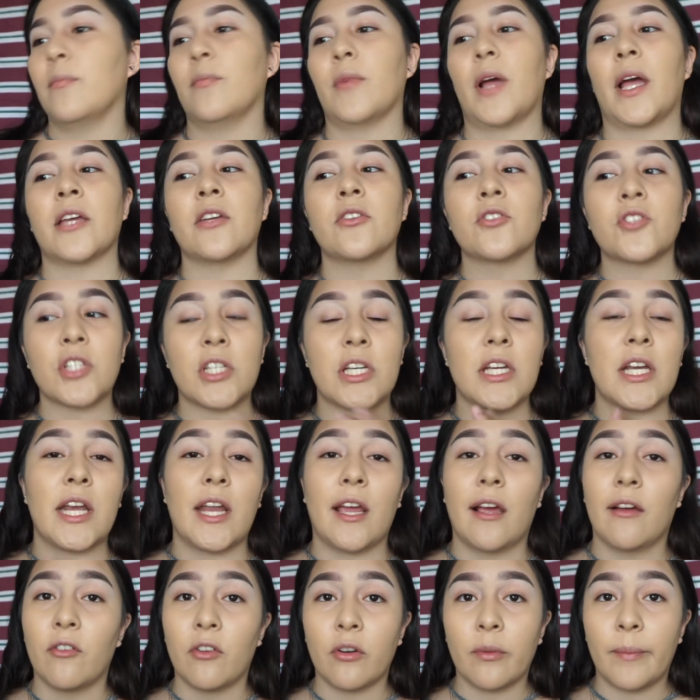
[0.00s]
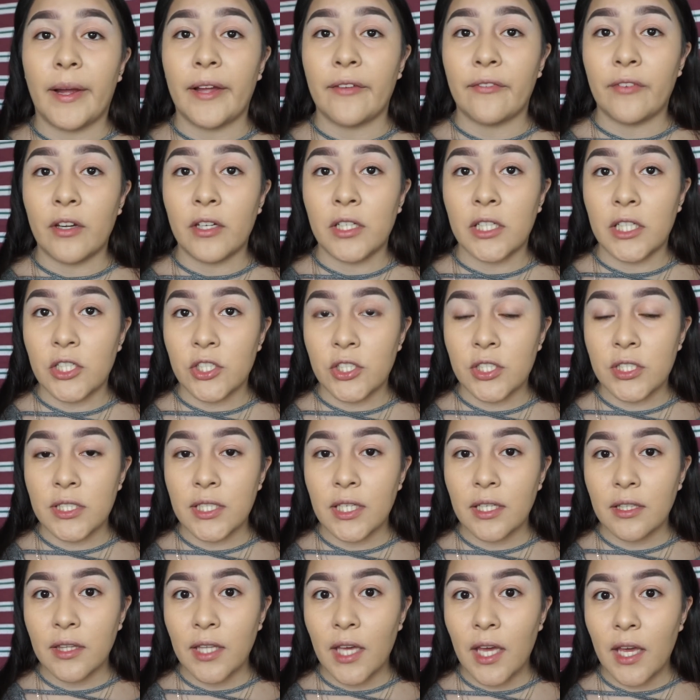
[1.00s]
I usually never buy foundations
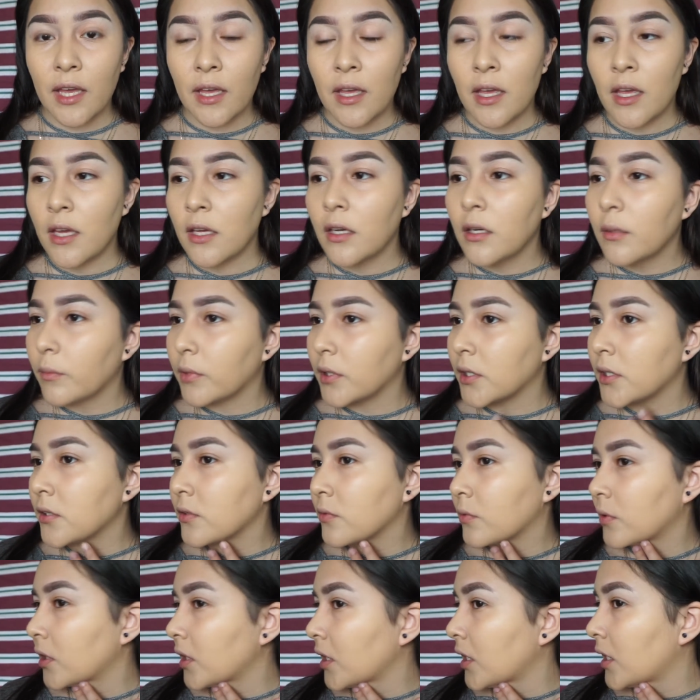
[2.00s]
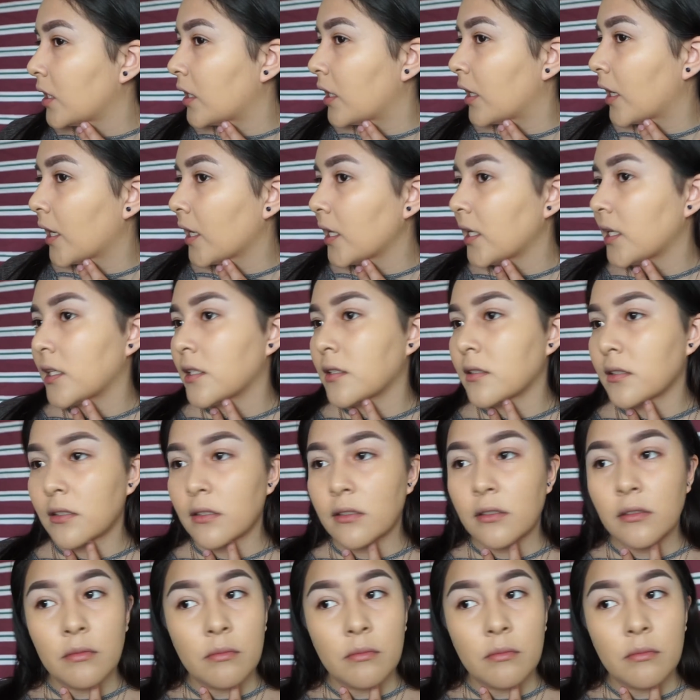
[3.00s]
like that, but it's really nice.